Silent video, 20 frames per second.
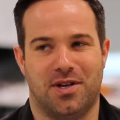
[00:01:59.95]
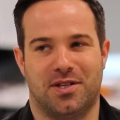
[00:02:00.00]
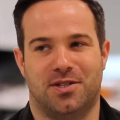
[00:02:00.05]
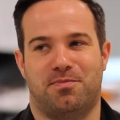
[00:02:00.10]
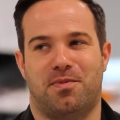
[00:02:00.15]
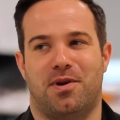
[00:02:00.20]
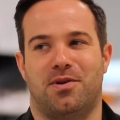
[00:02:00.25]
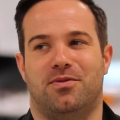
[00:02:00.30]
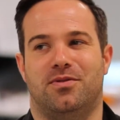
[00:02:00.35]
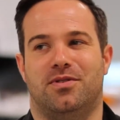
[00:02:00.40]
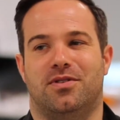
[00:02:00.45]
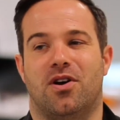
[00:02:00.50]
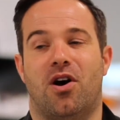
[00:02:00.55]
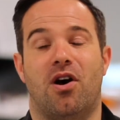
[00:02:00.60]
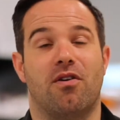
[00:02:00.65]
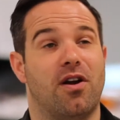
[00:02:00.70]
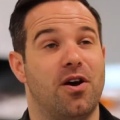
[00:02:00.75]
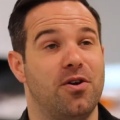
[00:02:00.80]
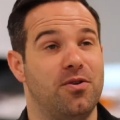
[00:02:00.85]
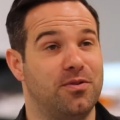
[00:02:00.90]
I suppose,
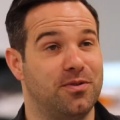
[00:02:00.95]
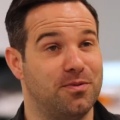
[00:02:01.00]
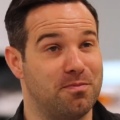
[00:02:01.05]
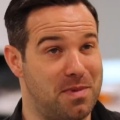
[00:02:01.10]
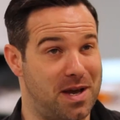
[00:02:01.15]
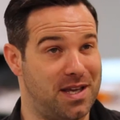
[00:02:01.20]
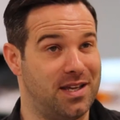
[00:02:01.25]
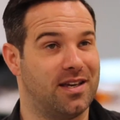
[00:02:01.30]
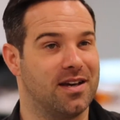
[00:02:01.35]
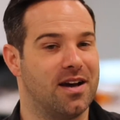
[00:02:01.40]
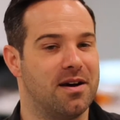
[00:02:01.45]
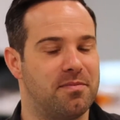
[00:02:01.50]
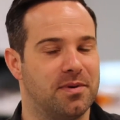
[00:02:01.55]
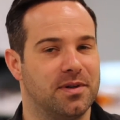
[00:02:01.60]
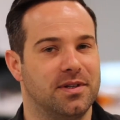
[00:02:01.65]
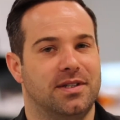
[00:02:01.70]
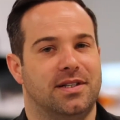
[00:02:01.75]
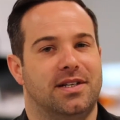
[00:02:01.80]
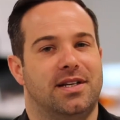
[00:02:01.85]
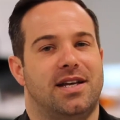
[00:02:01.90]
our own makeup,
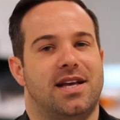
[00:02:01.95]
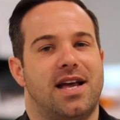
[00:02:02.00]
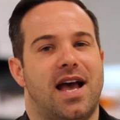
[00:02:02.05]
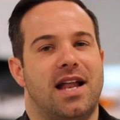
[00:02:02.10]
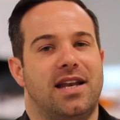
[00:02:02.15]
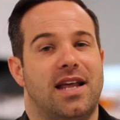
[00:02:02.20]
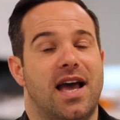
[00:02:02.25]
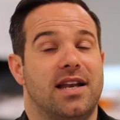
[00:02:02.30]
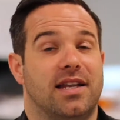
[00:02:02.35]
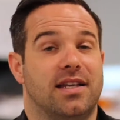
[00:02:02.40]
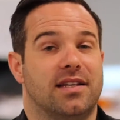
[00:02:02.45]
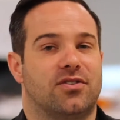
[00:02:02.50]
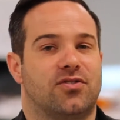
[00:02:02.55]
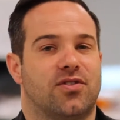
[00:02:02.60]
and it